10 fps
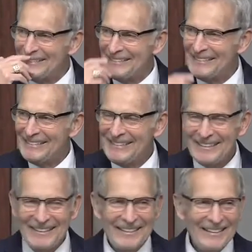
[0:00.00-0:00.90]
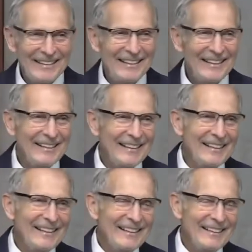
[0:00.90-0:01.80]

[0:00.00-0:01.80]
(silence)